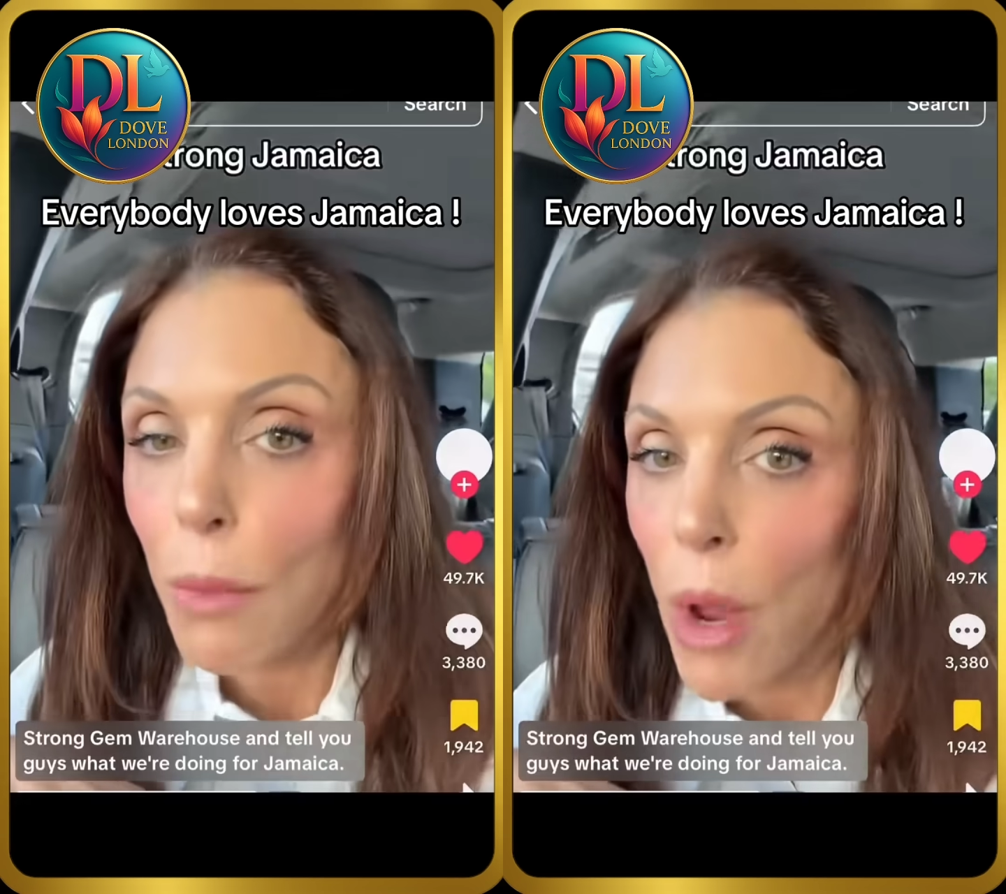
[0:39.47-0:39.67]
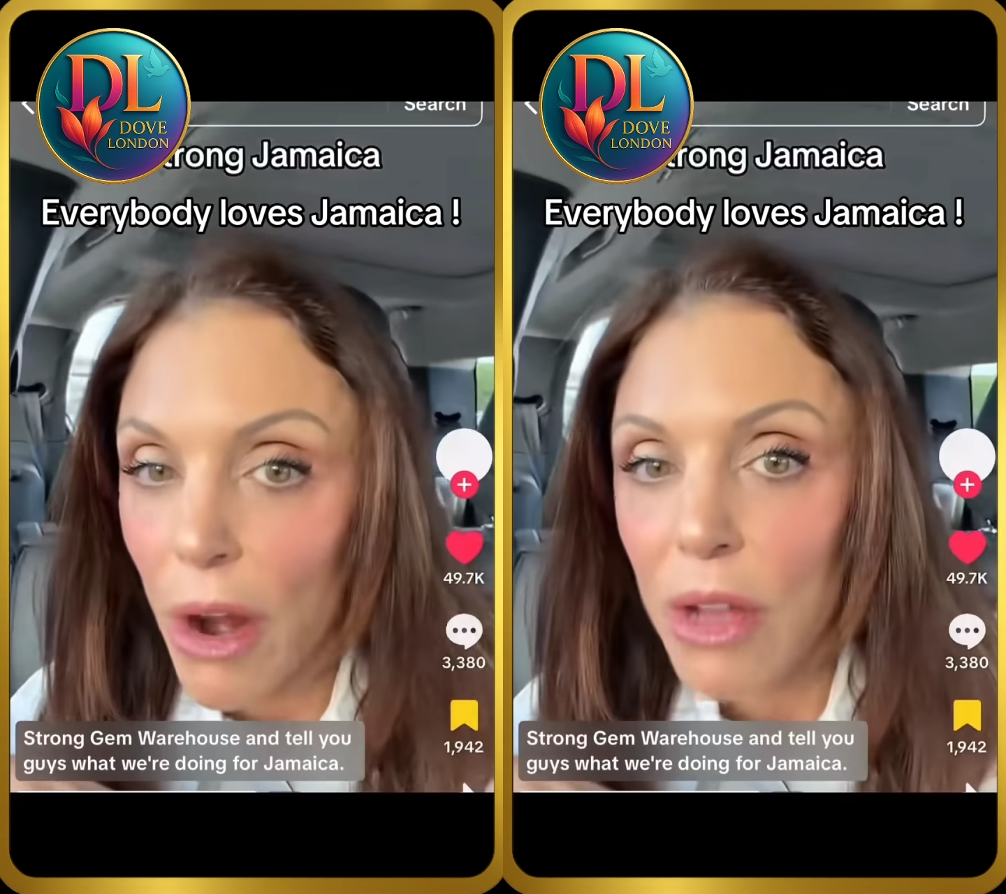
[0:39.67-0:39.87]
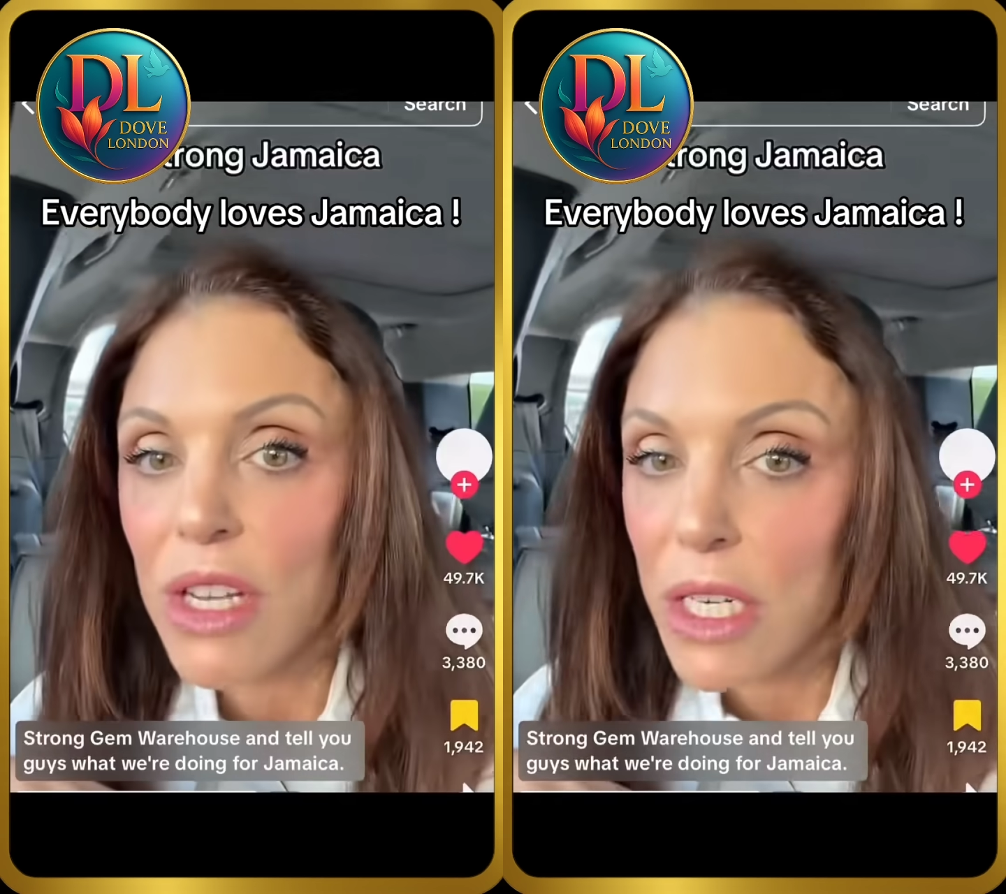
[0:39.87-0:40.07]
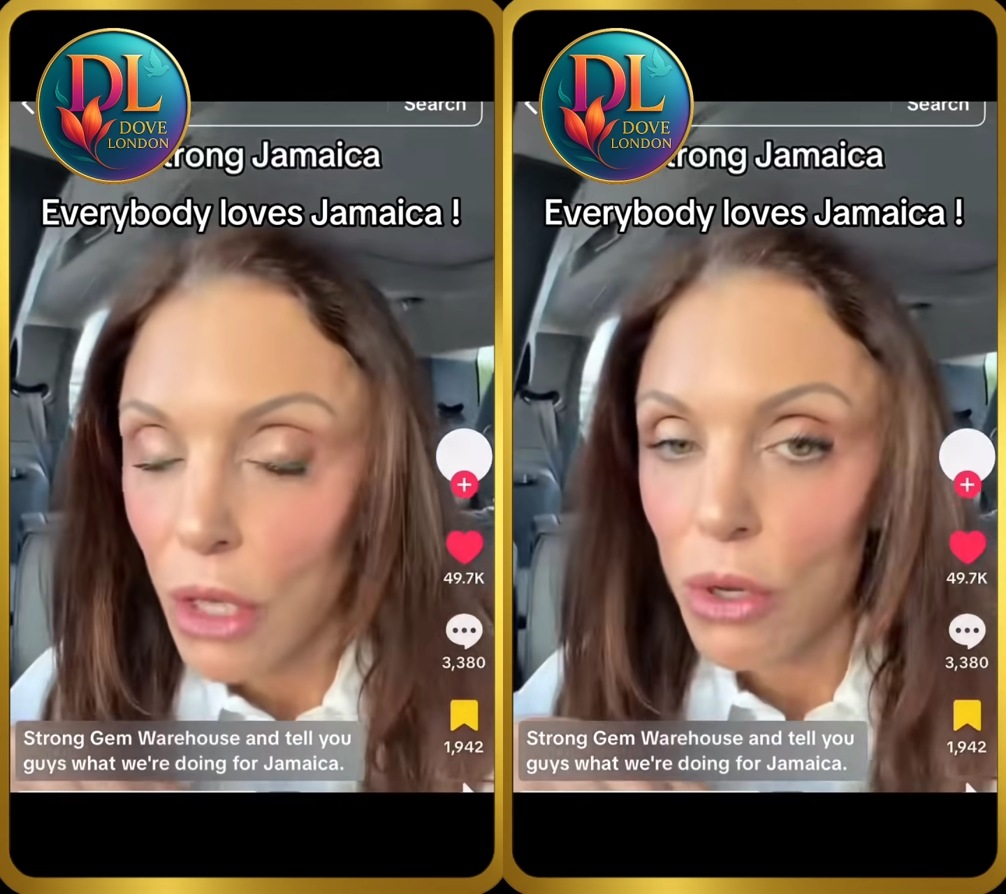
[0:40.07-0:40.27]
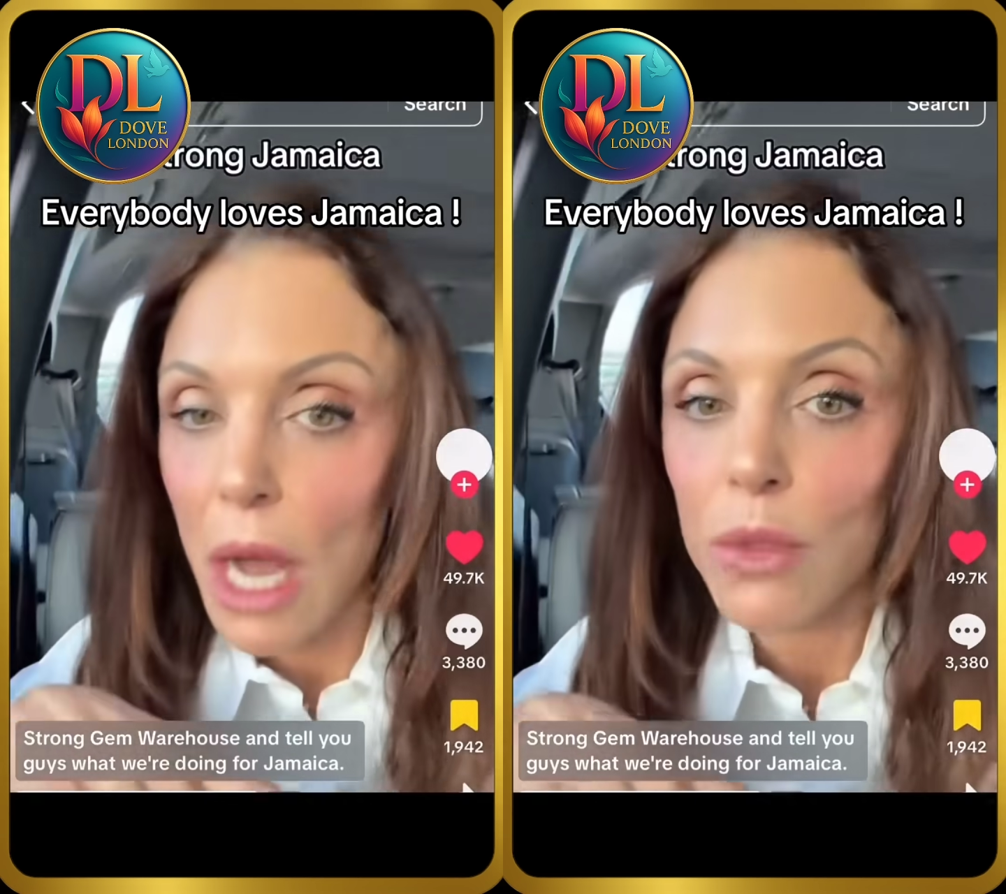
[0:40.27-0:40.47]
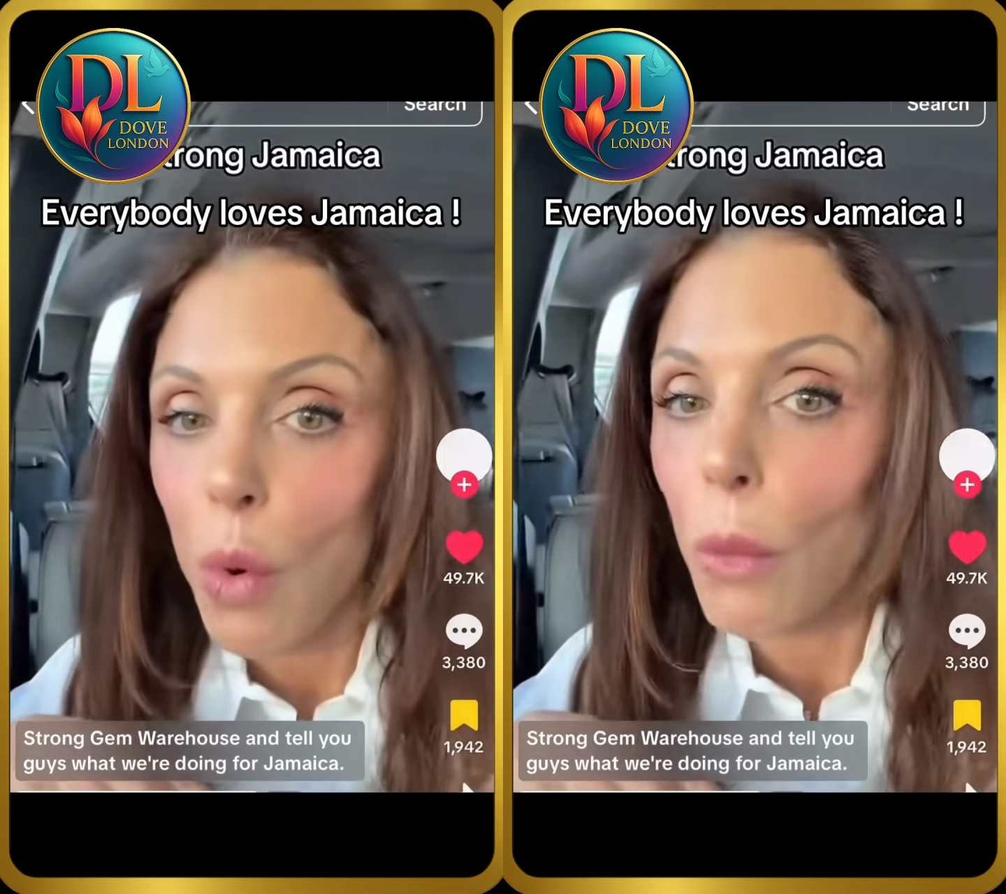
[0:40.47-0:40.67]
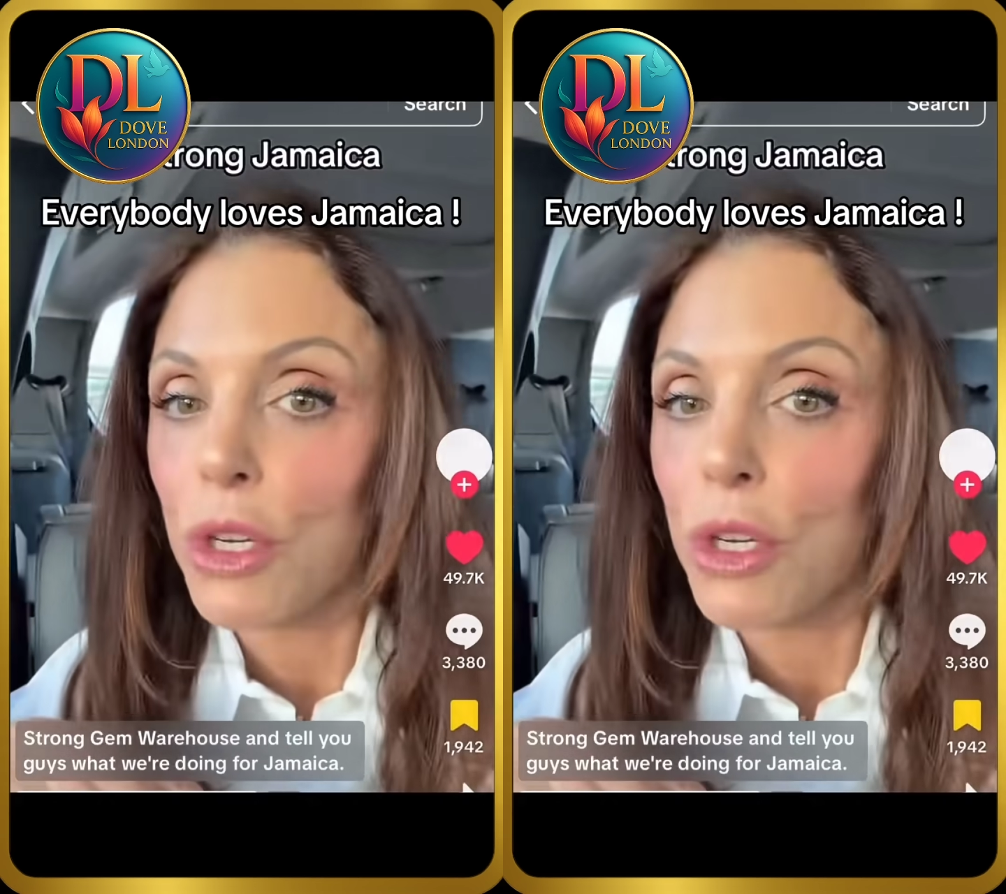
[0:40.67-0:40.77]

warehouse and tell you guys what we're